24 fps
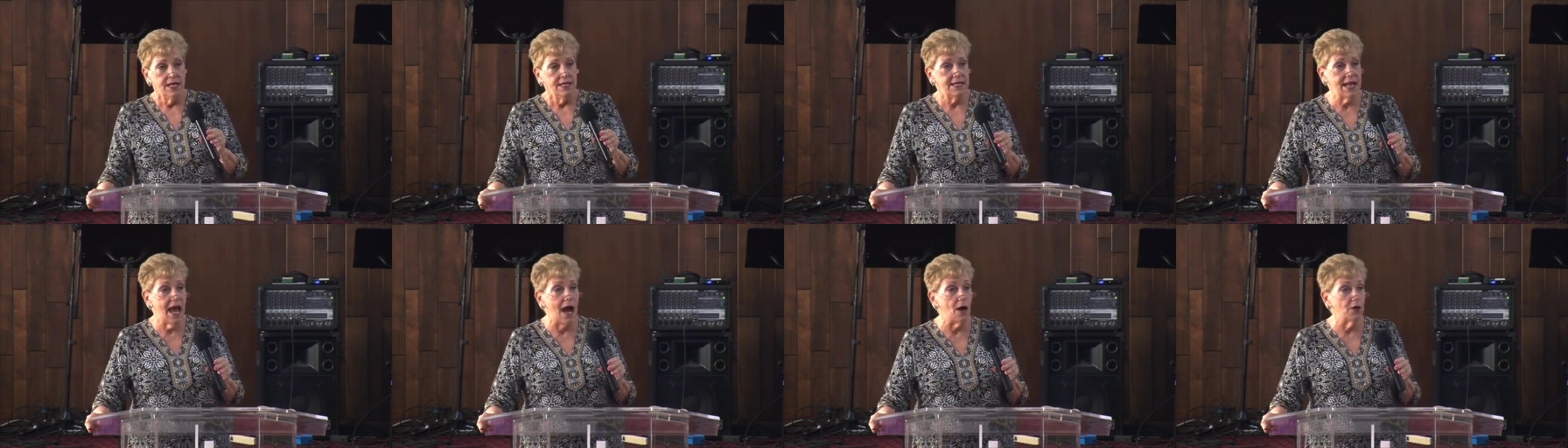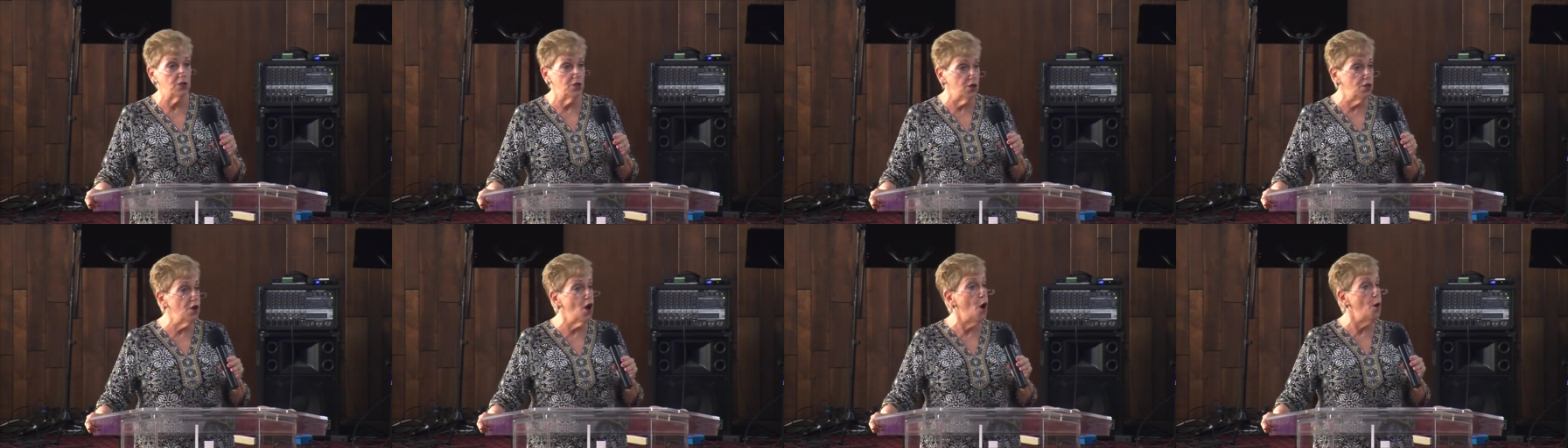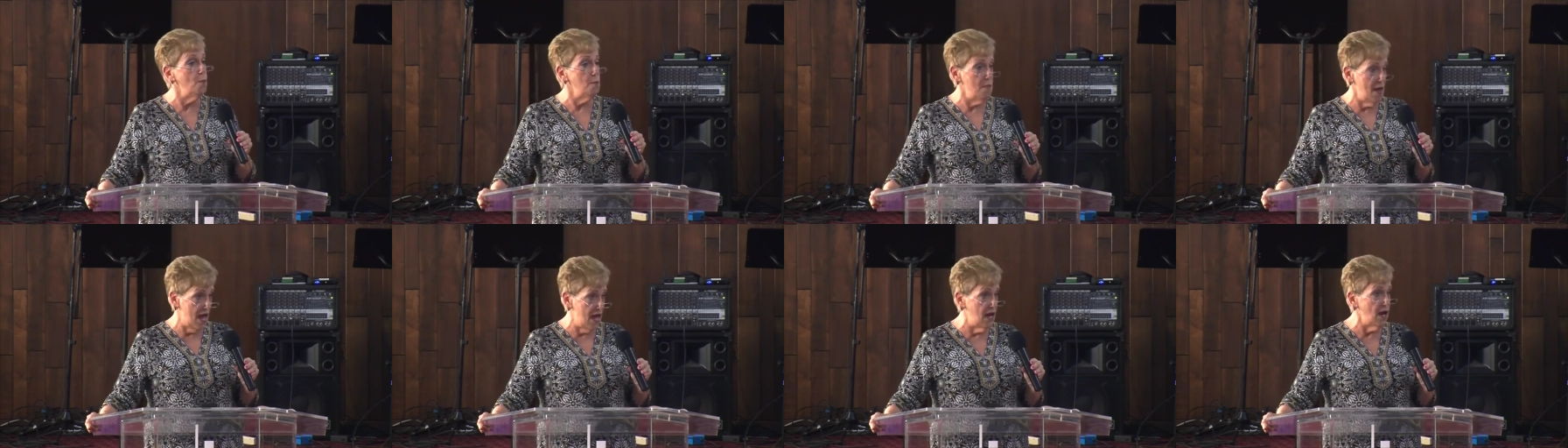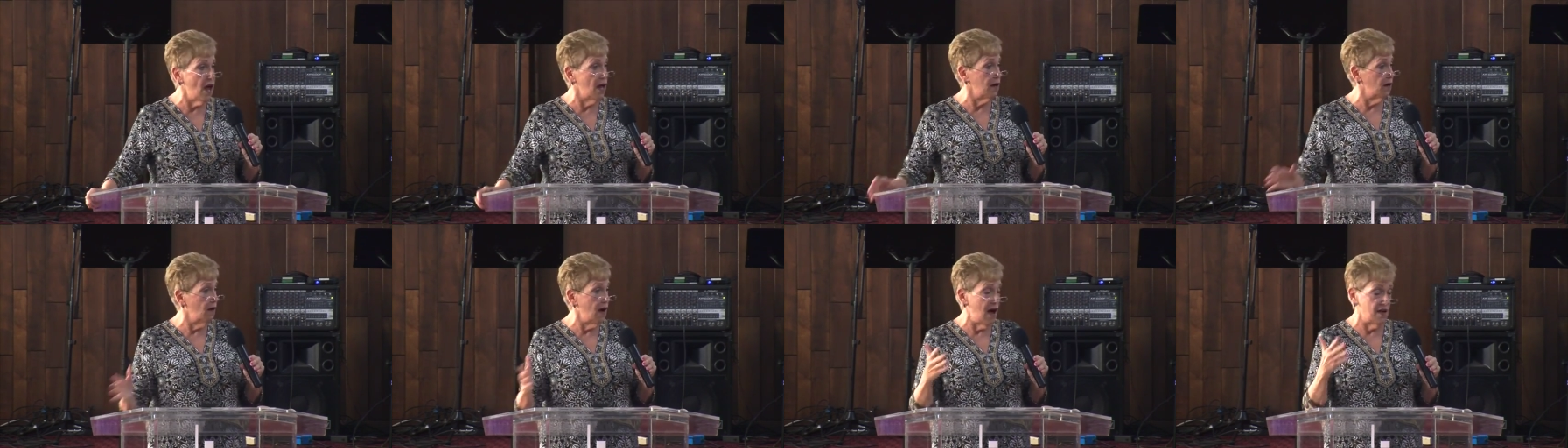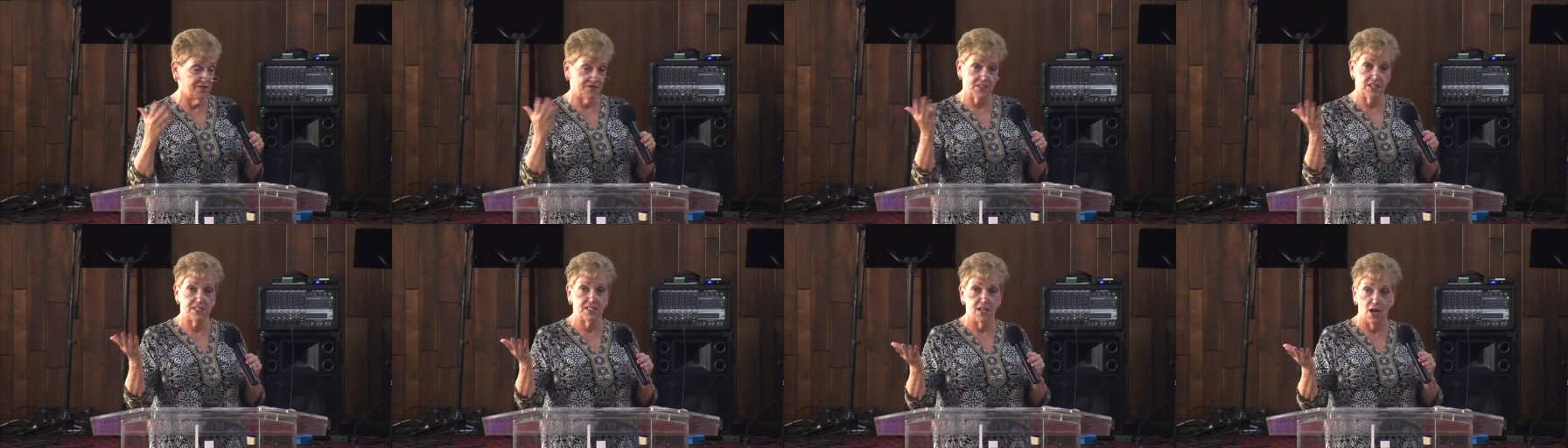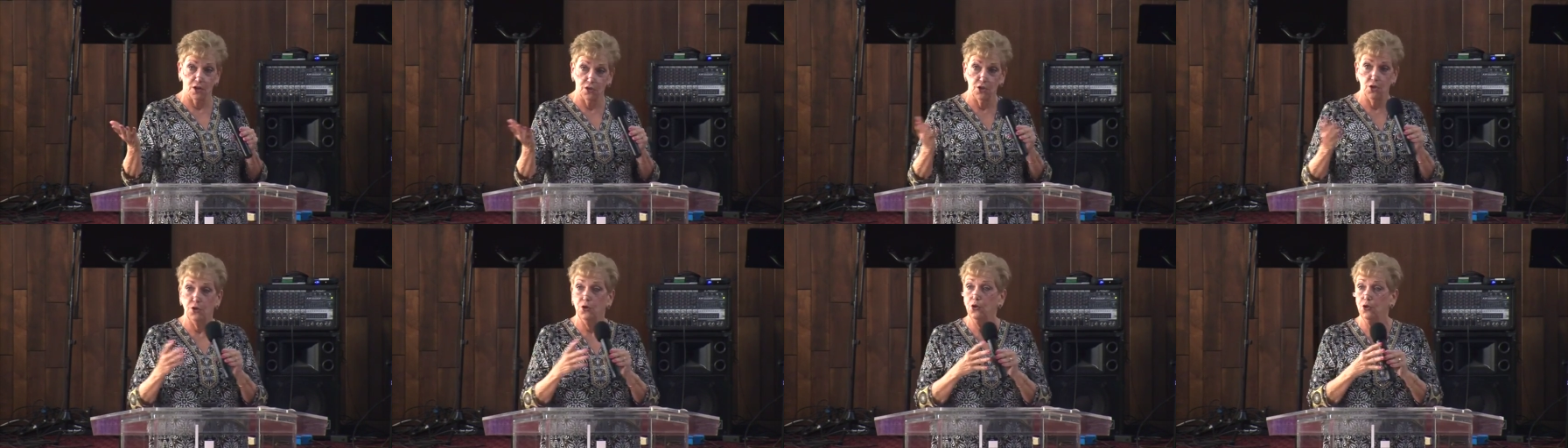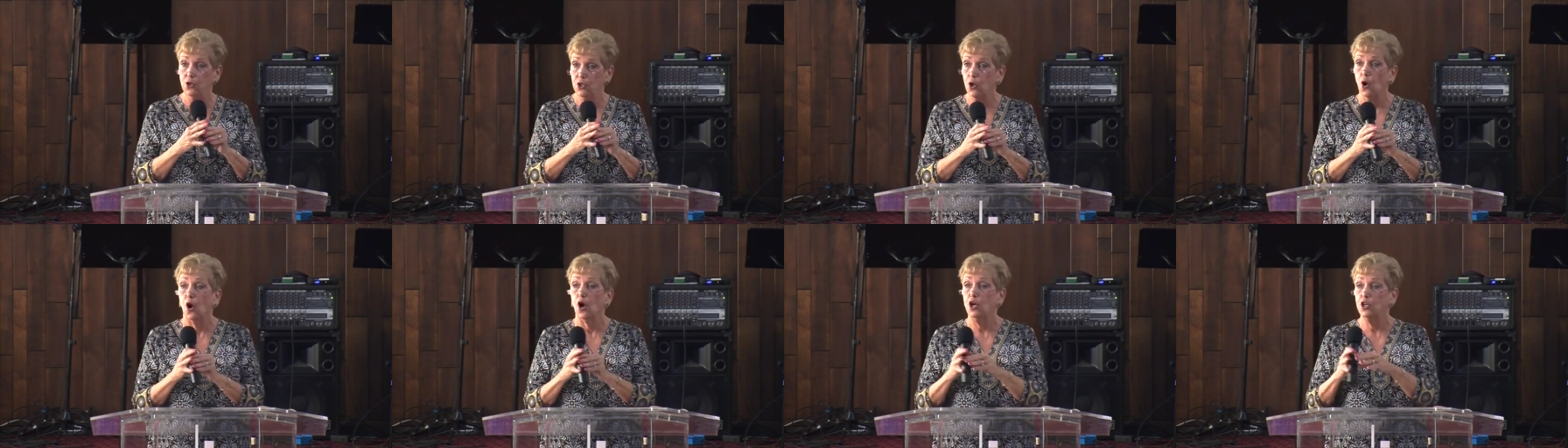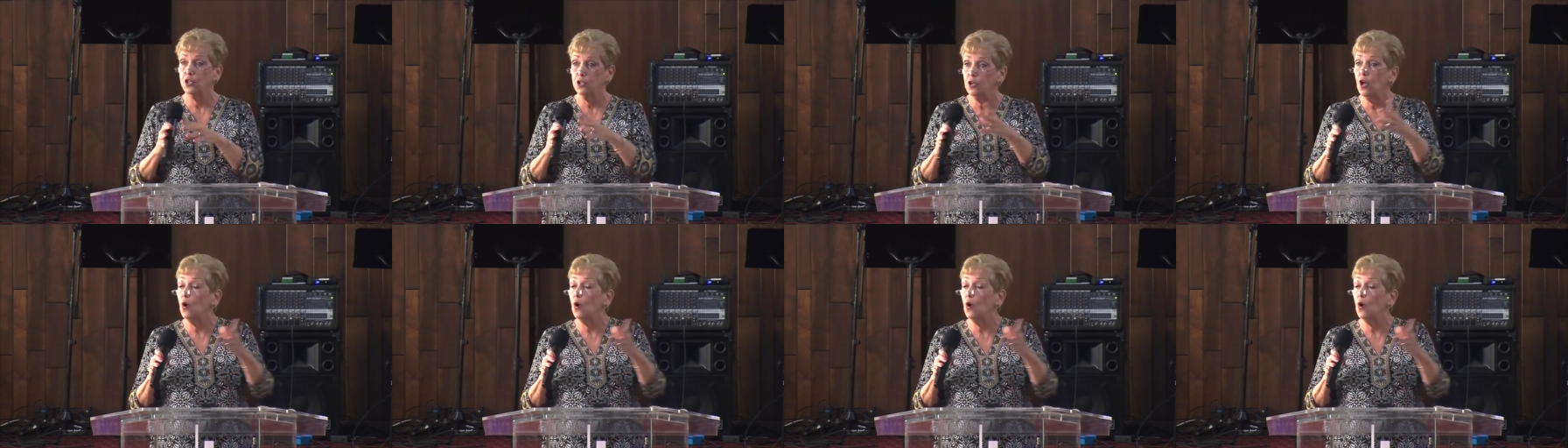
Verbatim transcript: Now, you know, men, I don't have to tell you who you are, you